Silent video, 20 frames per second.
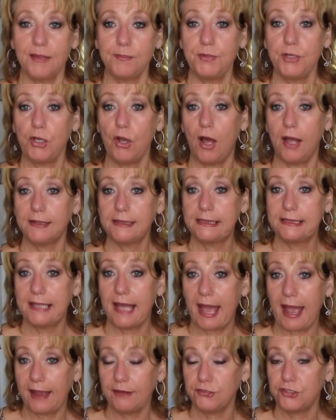something called
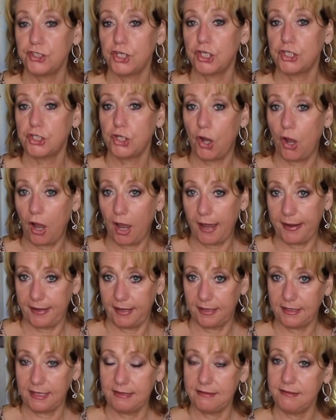Lash
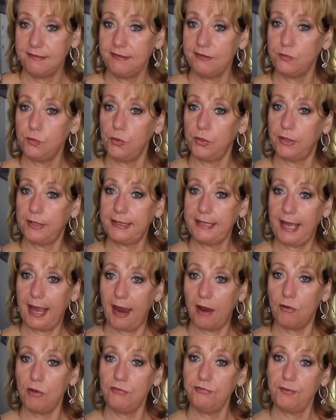Tonic, and this is where
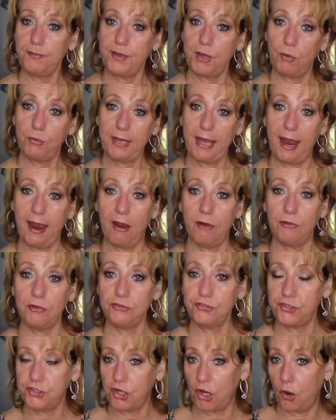Carol from the O
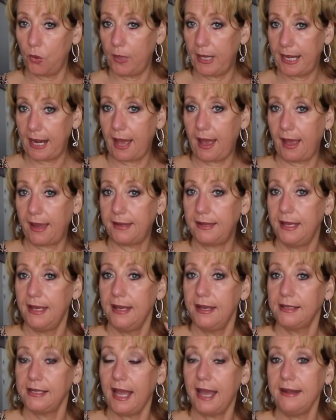Carol Show and I
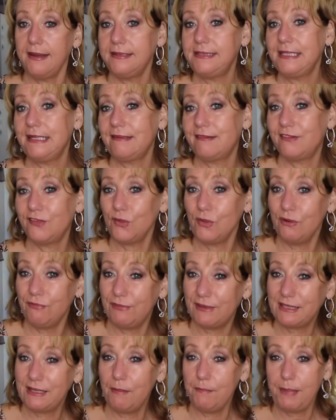kind of did sort
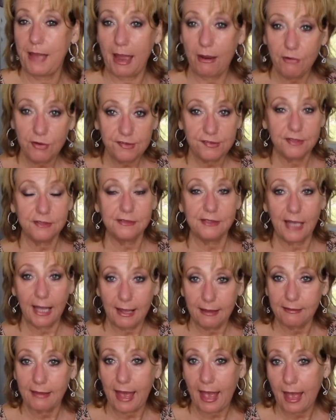of a comparison
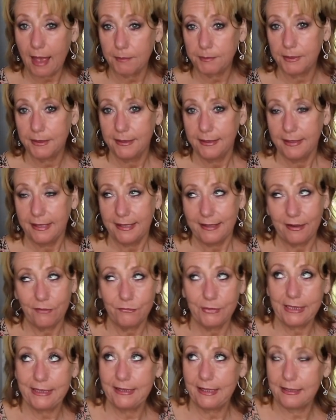collab.
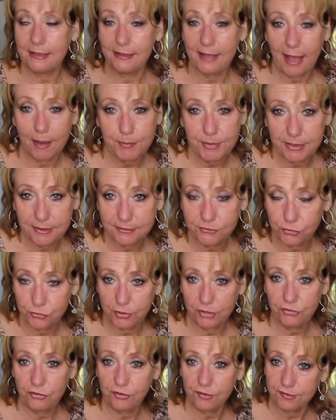Not really a collab in the
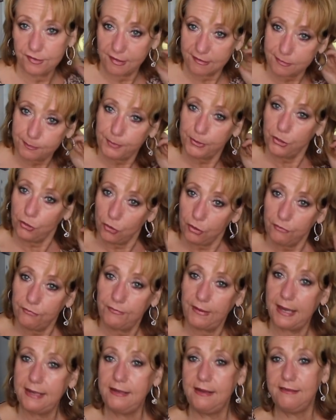traditional sense, but her
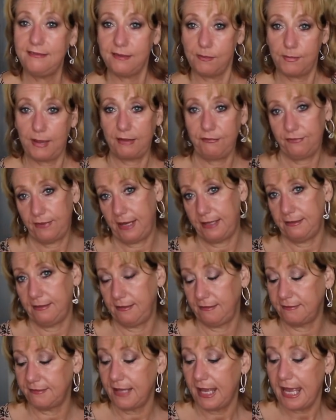findings and my
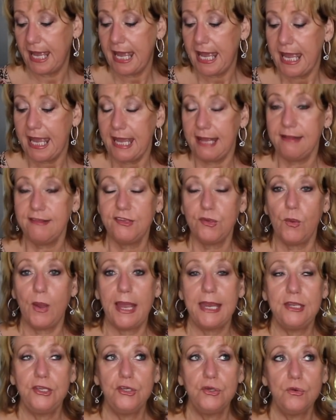findings. And so
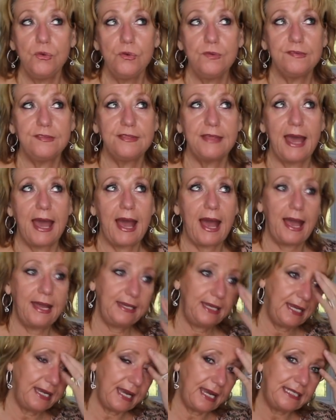I used
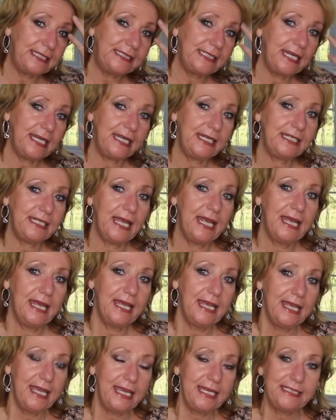that, and I didn't
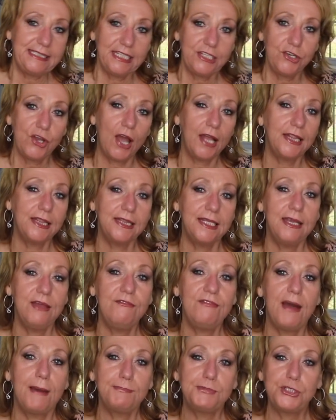it did not
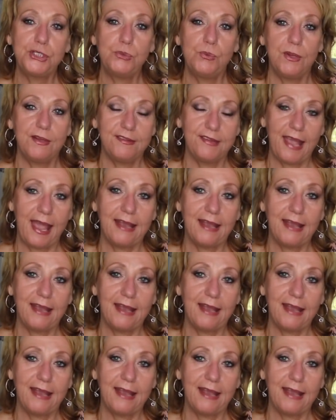live up to its